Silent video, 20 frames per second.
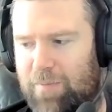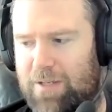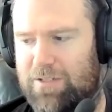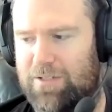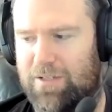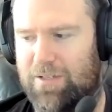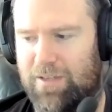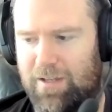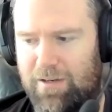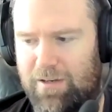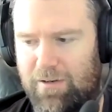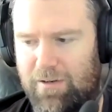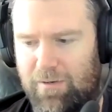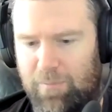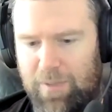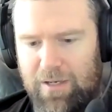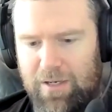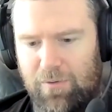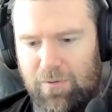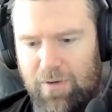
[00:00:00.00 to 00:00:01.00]
mentioned there a
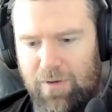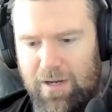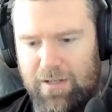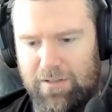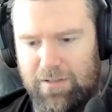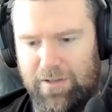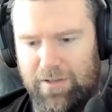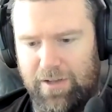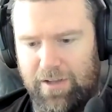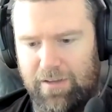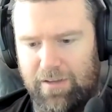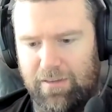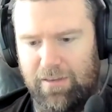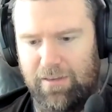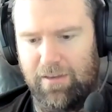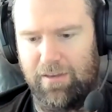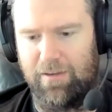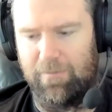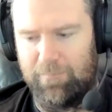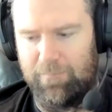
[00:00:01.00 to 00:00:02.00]
bit around like
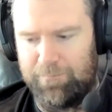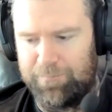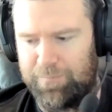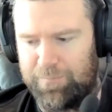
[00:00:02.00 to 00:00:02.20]
the